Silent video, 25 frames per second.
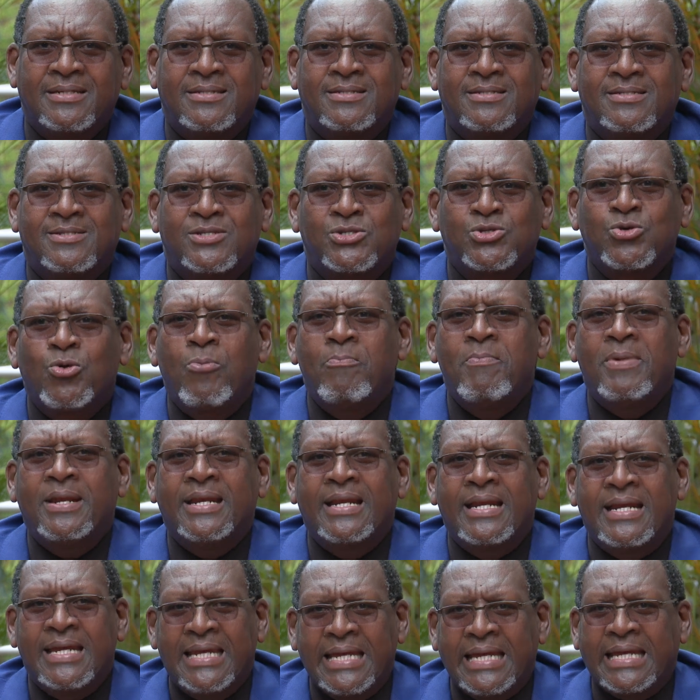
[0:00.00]
so
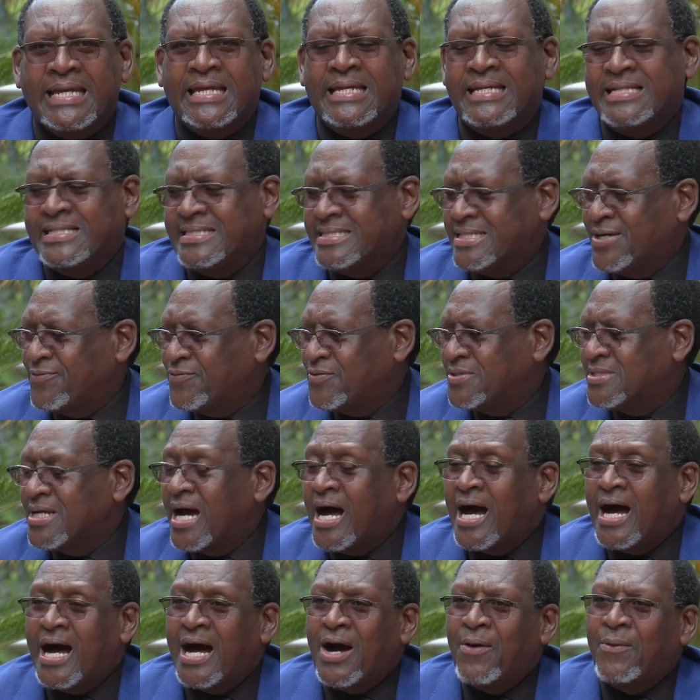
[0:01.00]
many decades after
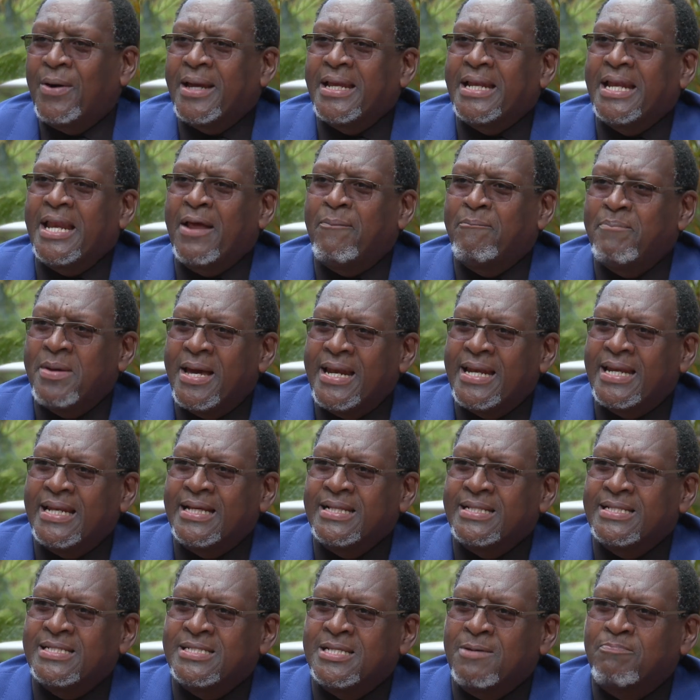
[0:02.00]
our
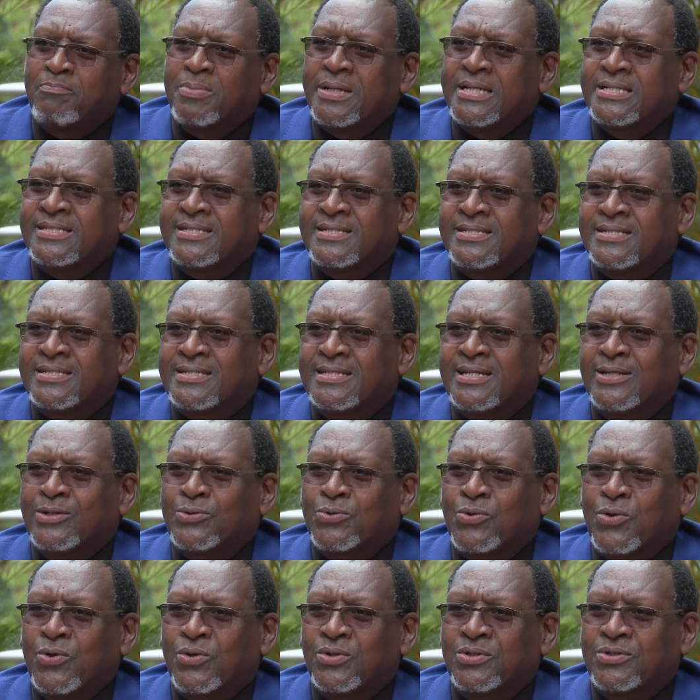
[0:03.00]
independence, the place is still
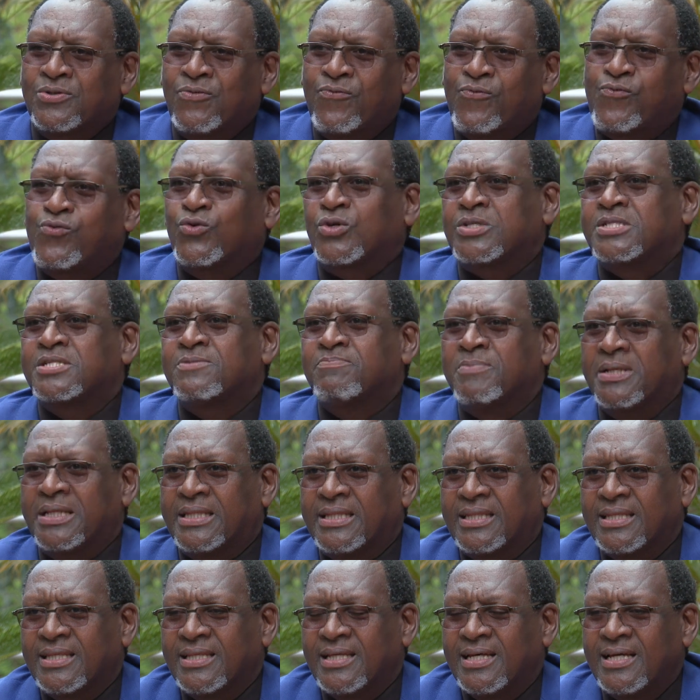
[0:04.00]
called Fort
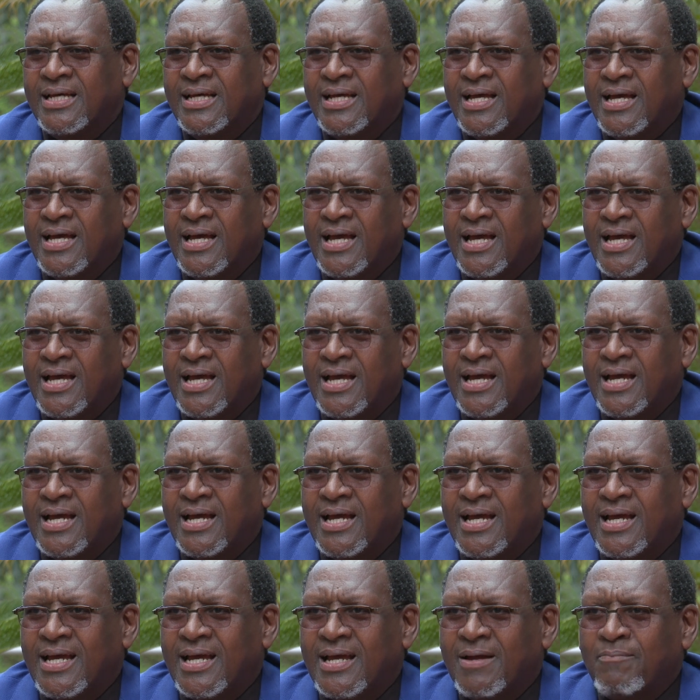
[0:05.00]
Smith
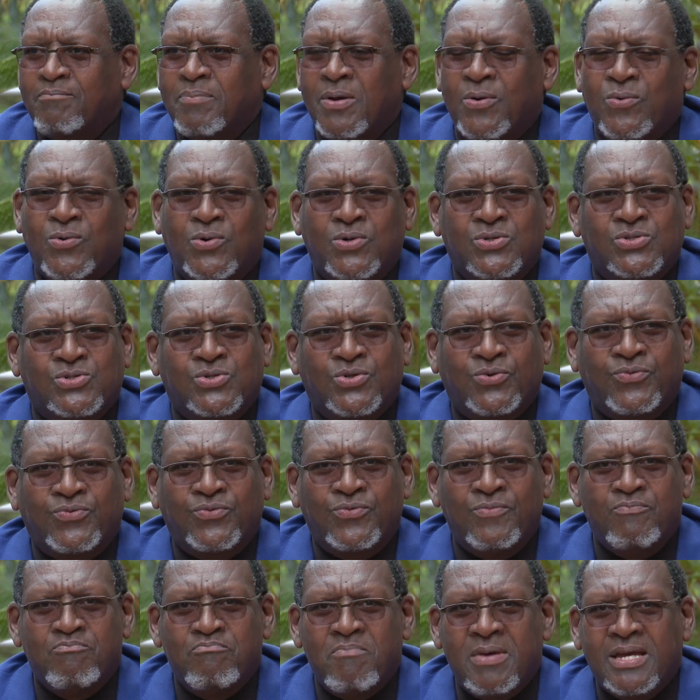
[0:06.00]
because of
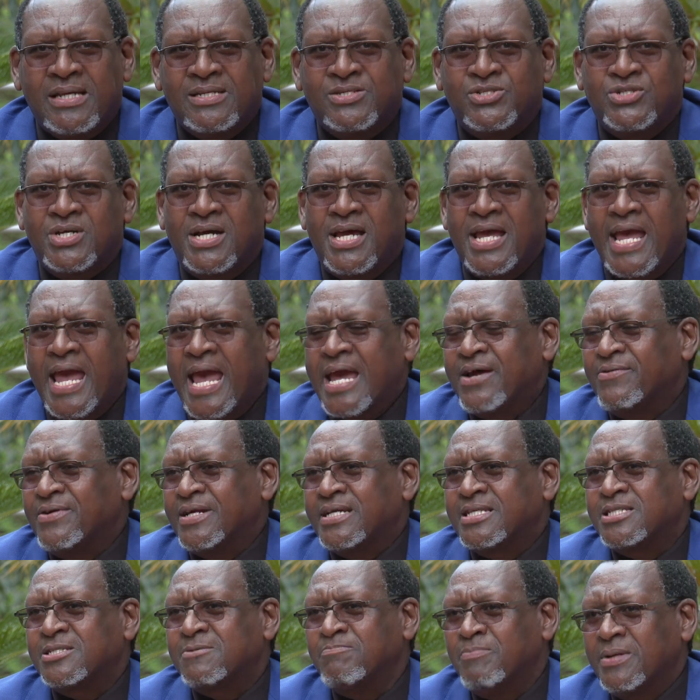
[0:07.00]
Major
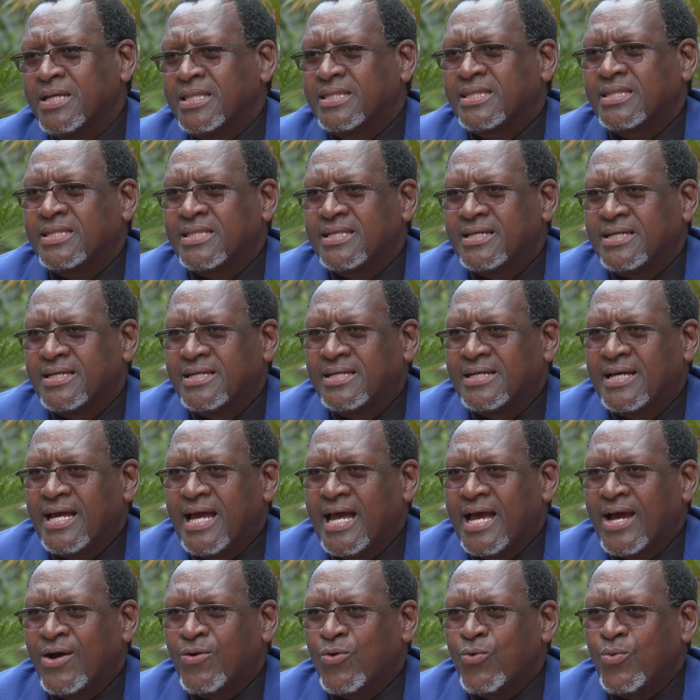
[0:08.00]
Eric Smith
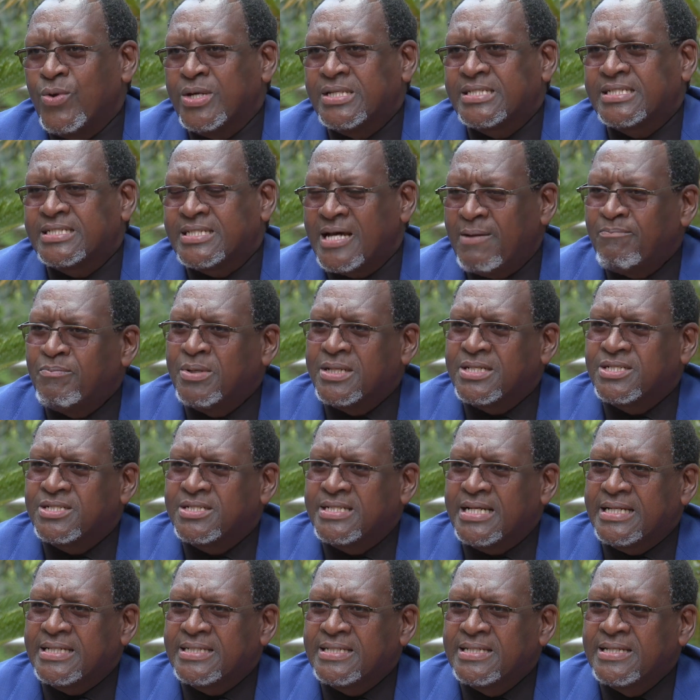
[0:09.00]
who
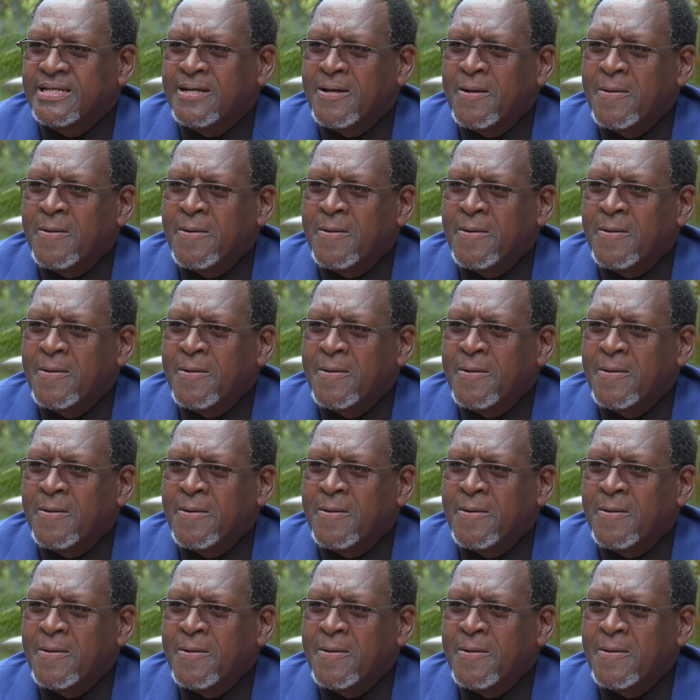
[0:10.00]
established it.